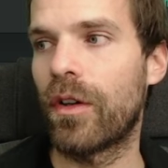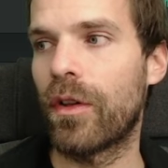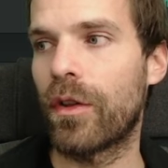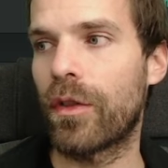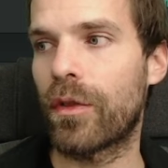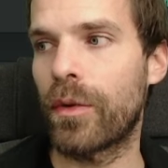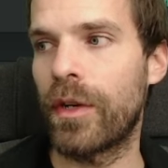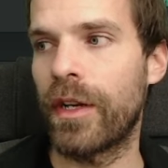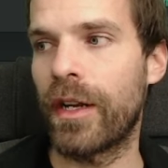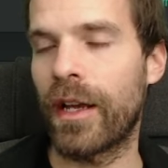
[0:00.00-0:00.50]

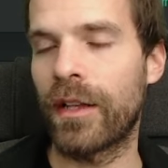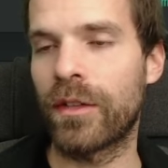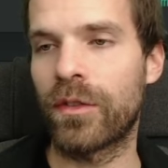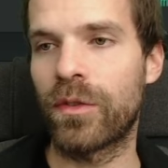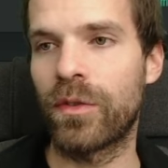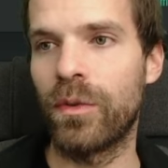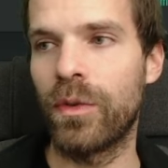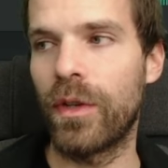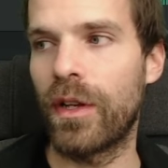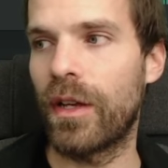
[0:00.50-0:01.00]
three nine
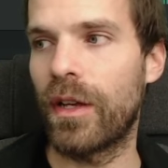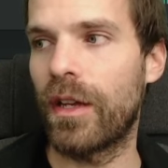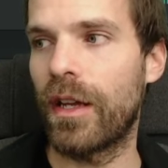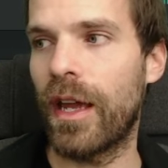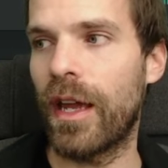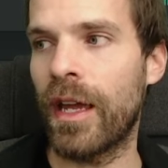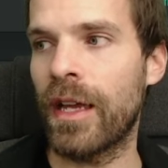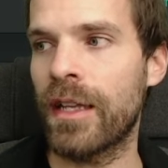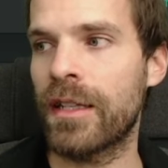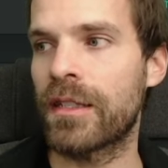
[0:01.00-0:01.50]
two
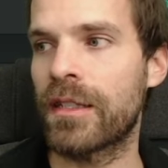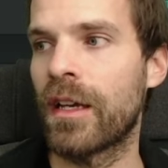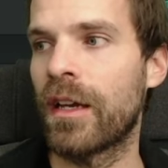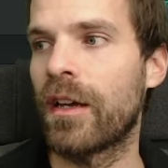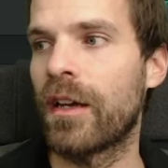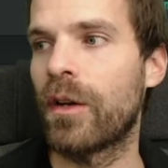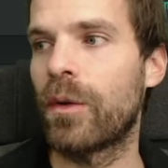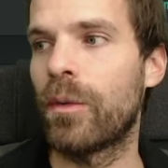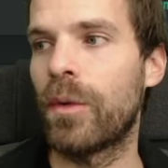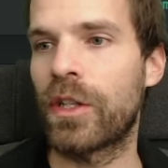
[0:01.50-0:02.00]
eight,
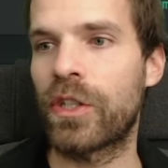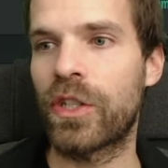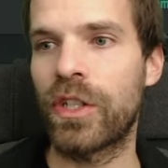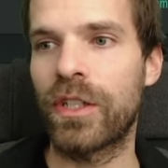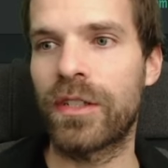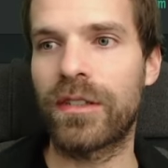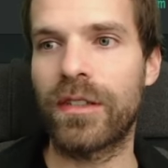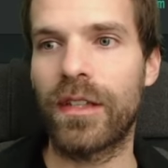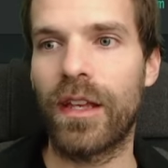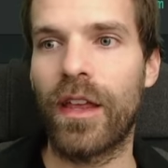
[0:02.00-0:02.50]
which
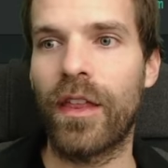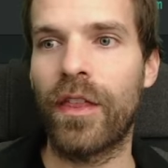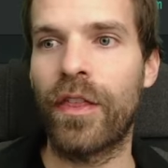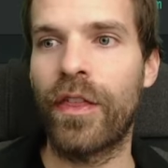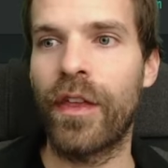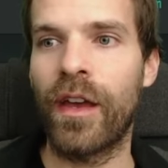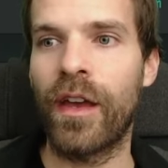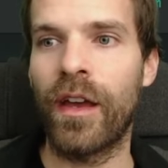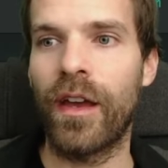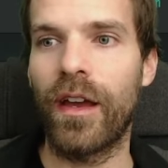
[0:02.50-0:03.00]
is
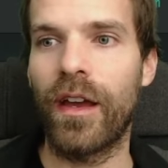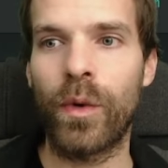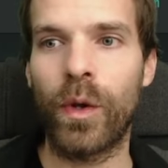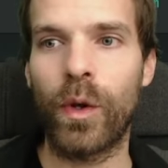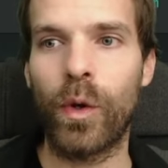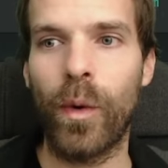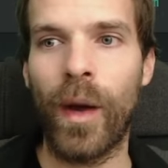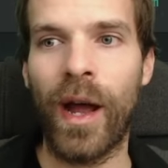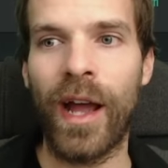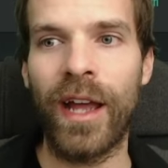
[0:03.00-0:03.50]
the
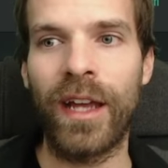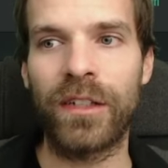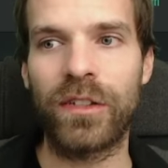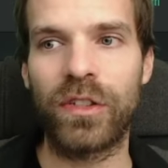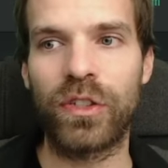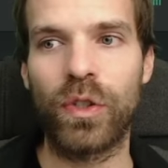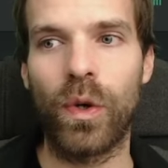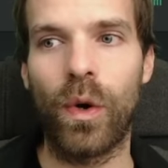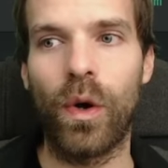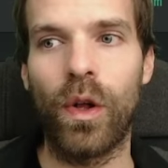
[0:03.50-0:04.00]
required
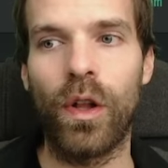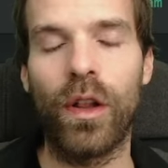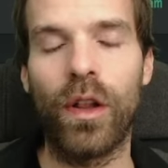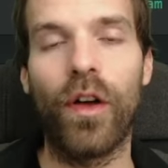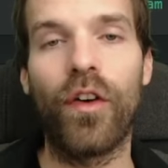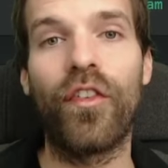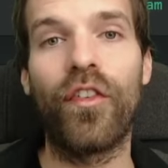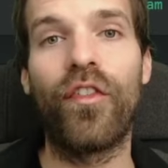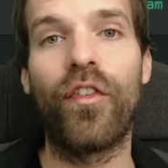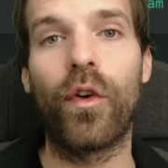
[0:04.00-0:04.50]
S O
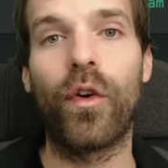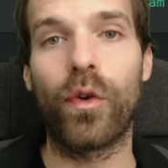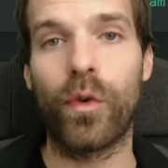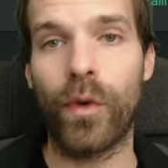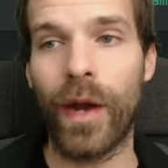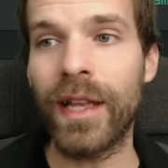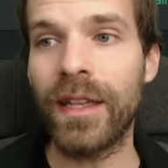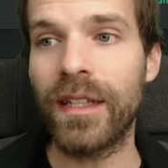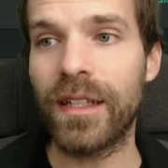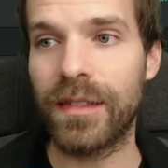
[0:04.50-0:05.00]
L for
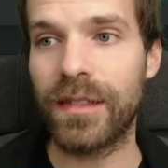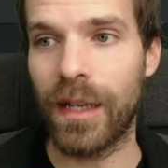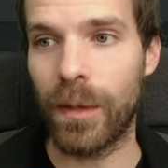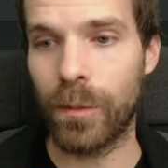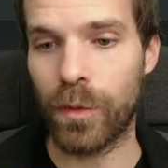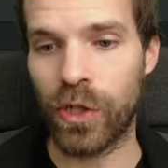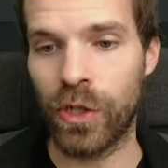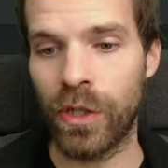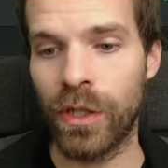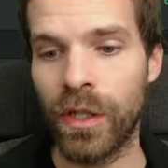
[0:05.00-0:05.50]
rent
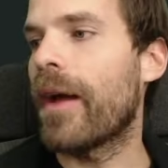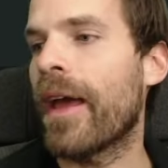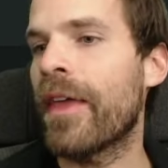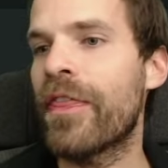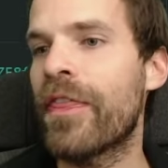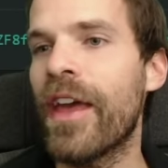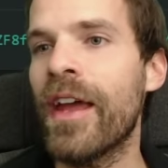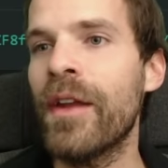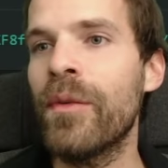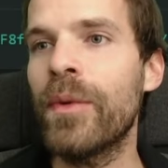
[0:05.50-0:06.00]
exemption. And
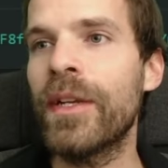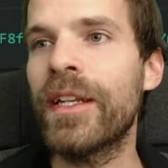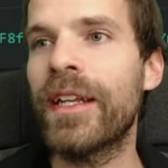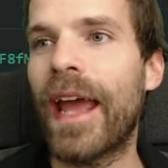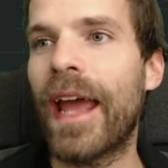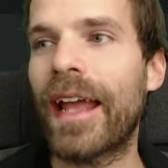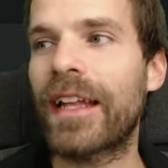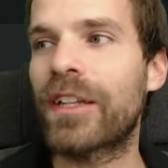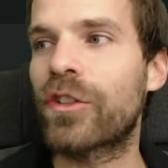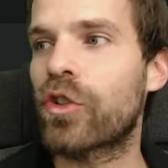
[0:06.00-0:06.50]
then we
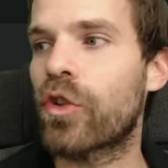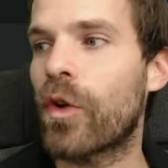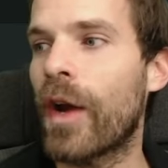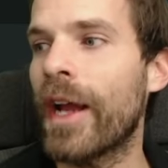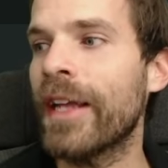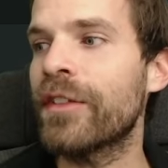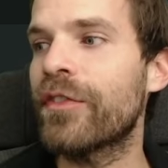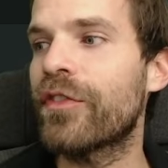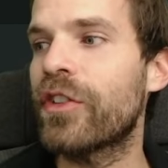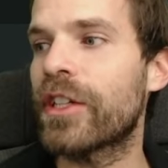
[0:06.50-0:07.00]

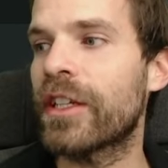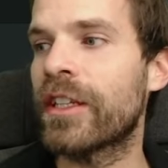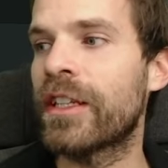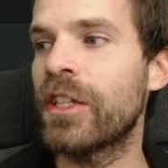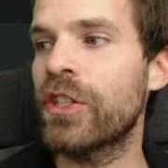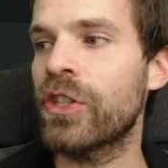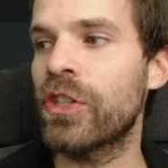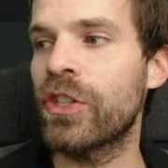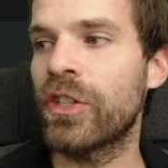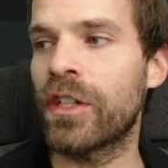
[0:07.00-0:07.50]
transferred
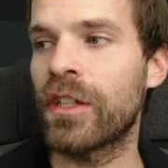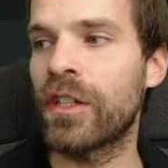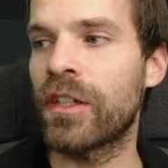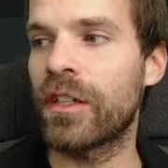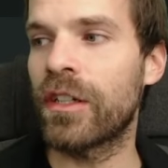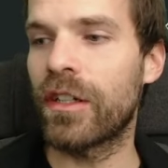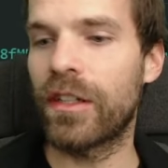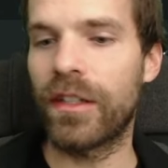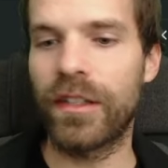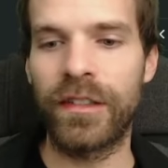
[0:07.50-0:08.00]

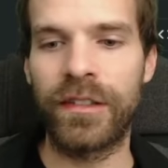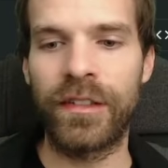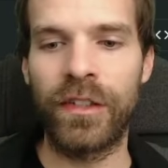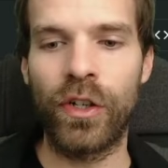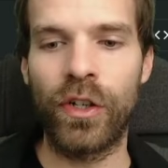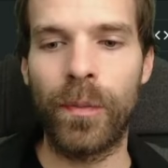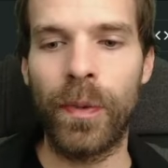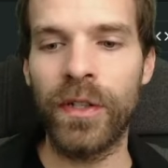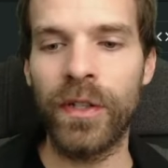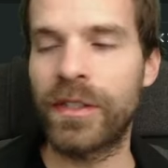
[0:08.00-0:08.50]
additional
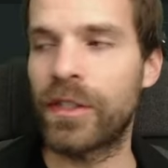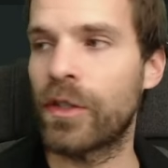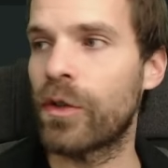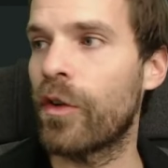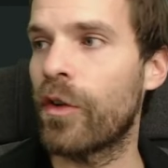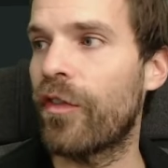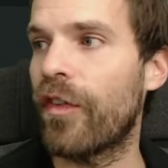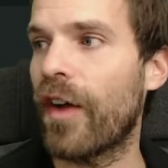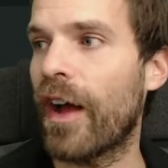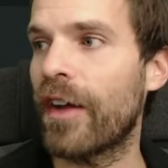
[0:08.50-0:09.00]
zero point
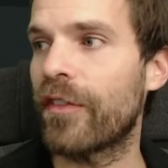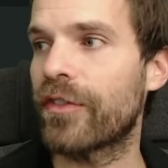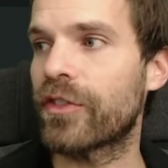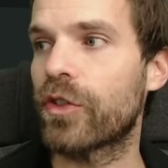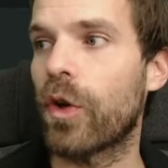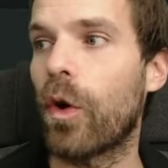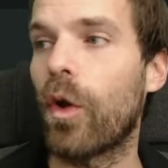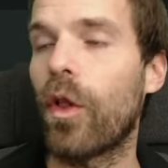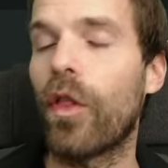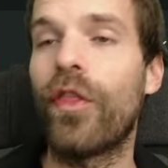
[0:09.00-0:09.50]
zero five S
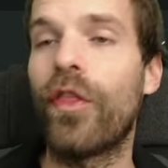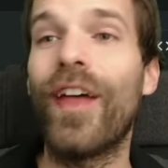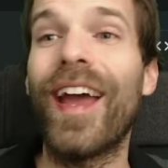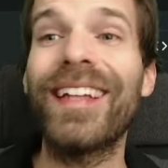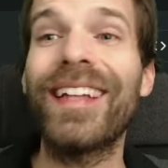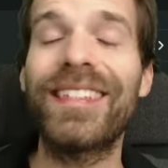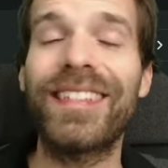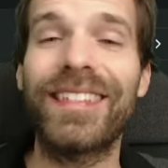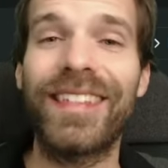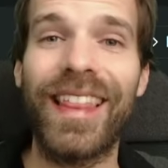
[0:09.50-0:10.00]
O L.
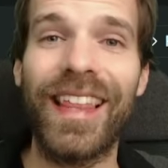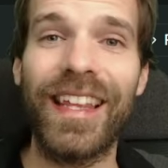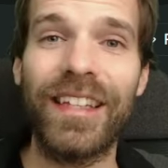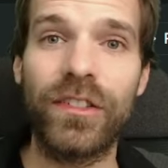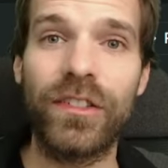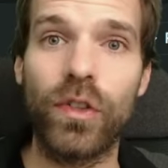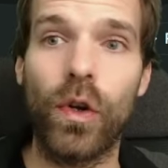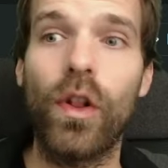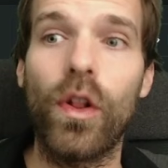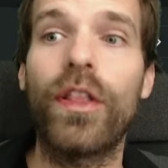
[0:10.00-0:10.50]
That's the
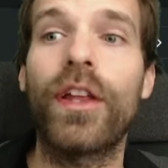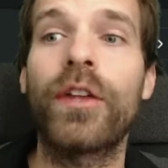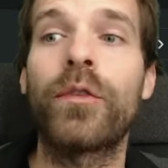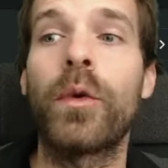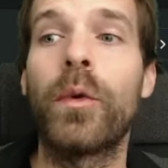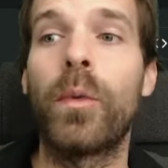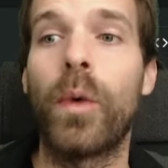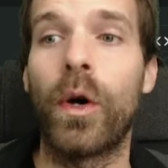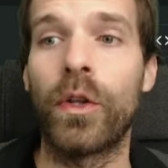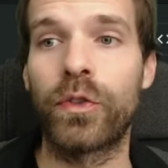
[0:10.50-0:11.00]
S O L that
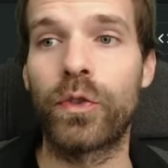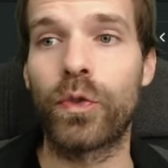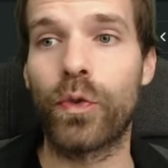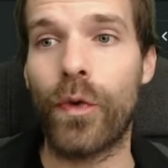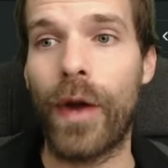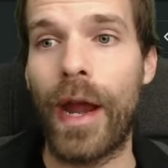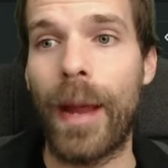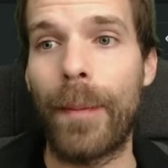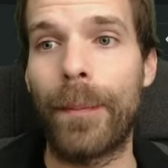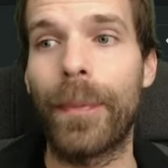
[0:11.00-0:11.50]
we want to
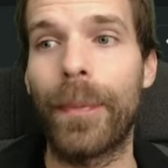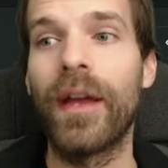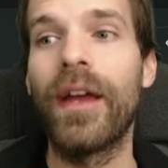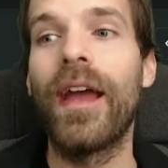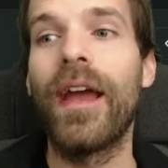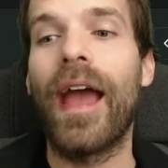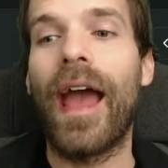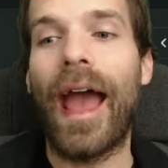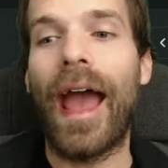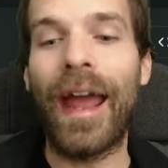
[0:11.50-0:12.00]
wrap.
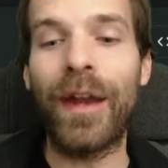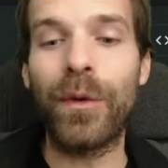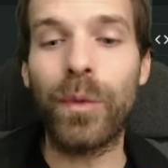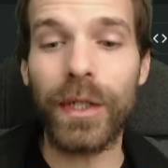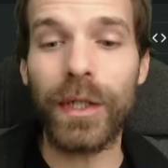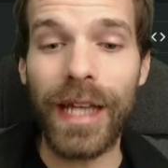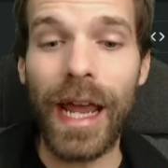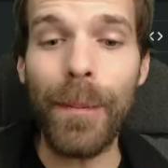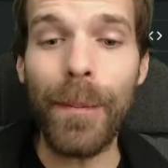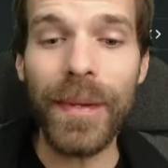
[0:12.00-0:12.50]
And
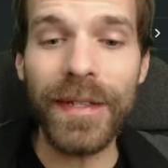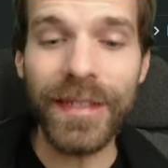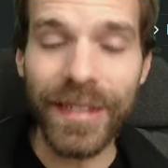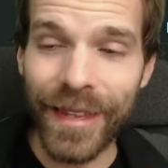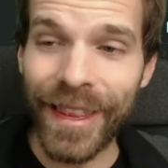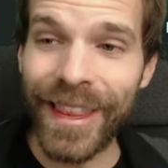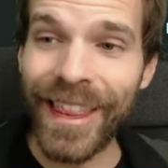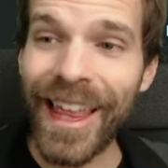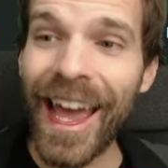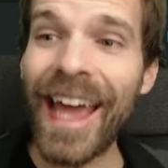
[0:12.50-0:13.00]
what happens
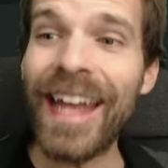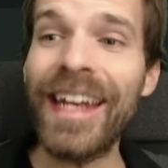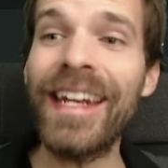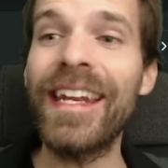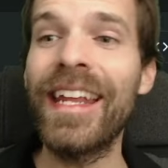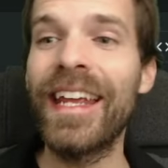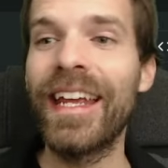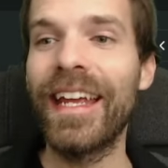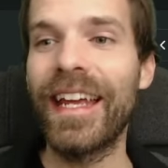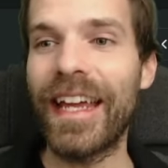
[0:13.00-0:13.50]

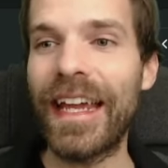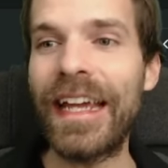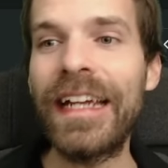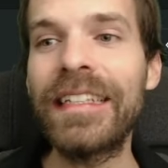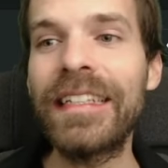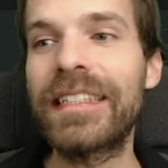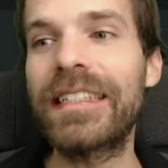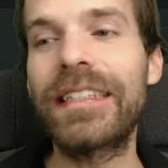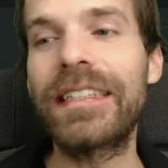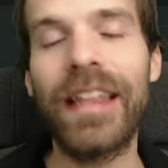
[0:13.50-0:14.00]
then
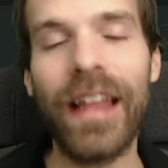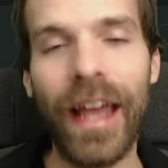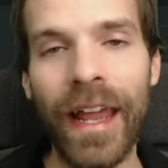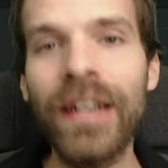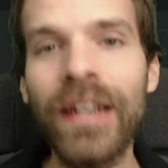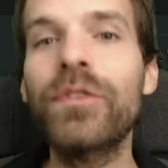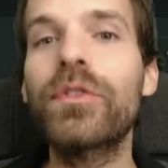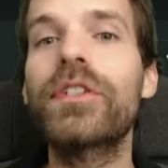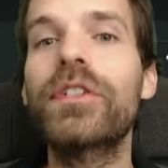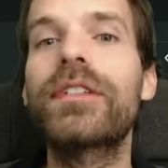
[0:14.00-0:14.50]
is the
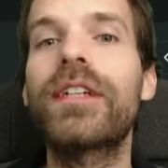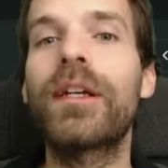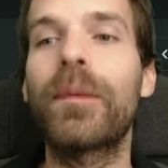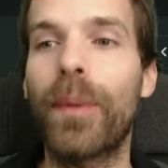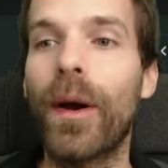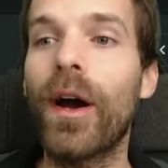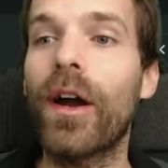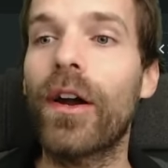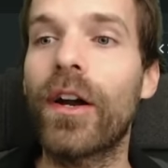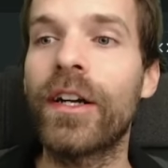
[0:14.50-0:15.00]
interesting
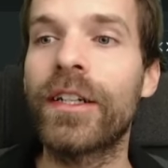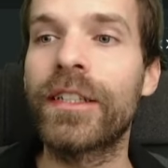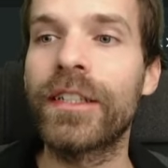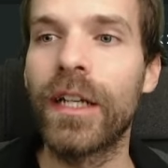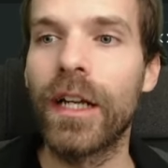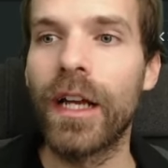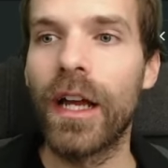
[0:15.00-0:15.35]
part,